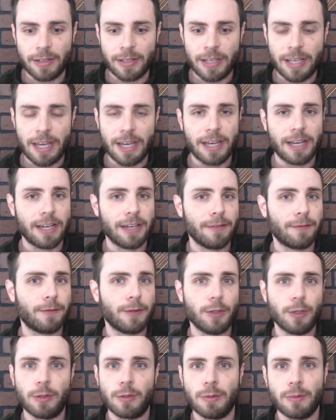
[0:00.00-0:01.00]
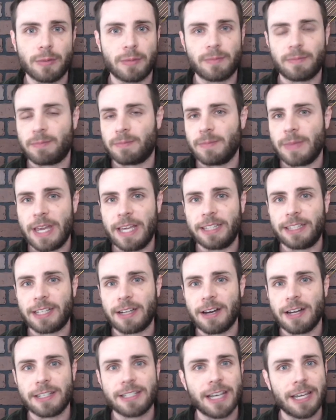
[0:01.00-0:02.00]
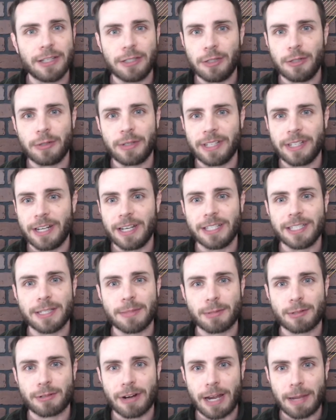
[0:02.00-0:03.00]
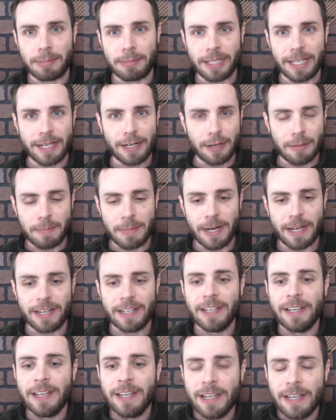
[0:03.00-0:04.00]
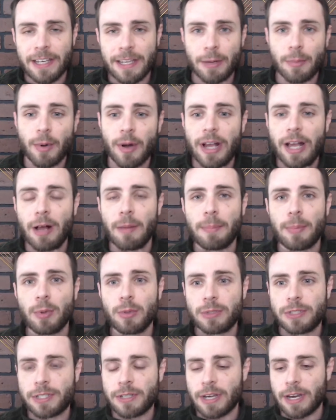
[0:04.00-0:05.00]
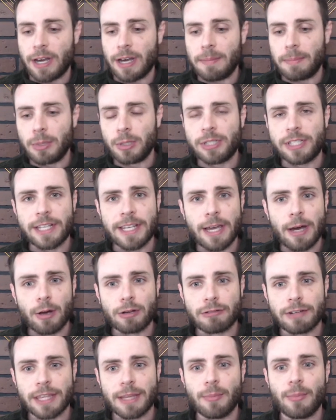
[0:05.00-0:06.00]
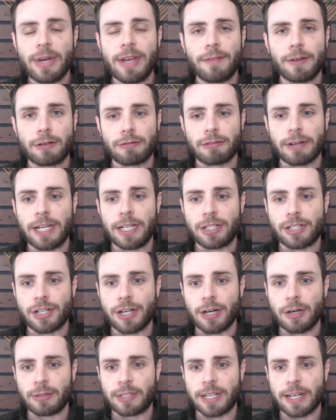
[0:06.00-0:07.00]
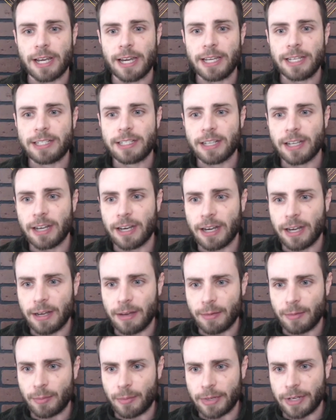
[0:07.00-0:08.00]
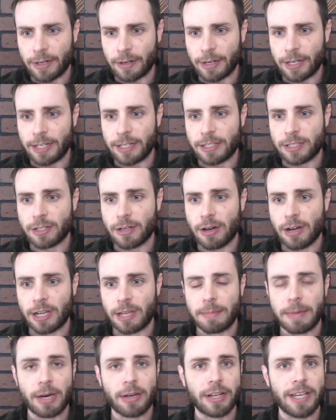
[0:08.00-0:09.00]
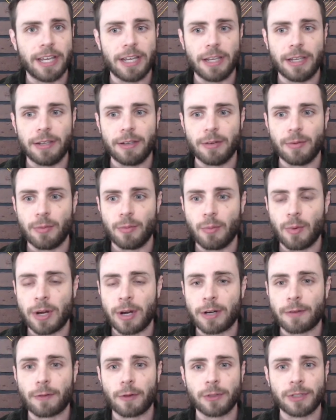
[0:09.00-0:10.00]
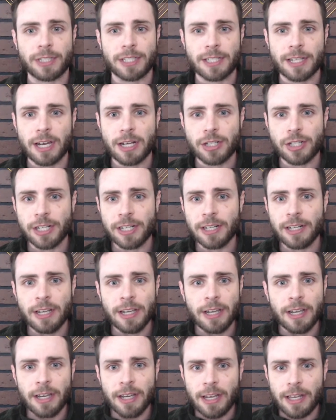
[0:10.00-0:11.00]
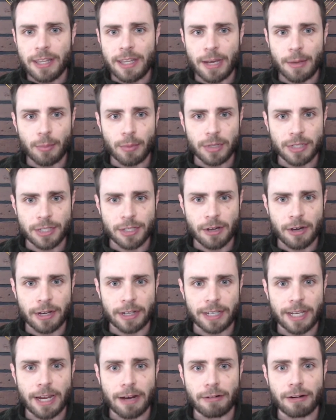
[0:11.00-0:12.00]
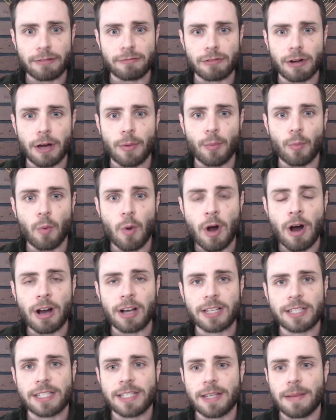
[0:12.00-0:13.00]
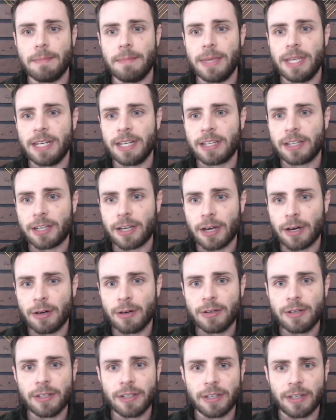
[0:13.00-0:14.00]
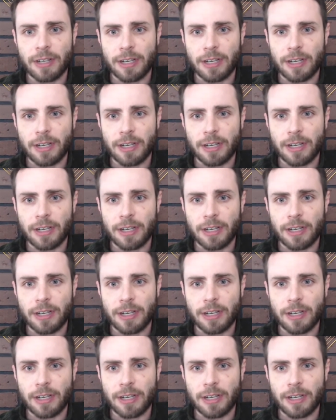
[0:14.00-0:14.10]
If you hate the content, you can unsubscribe later, but it will help boost the algorithm. We have a great show tonight. We are going to talk about a wonderful discussion that was on Karen Wong's meaning code.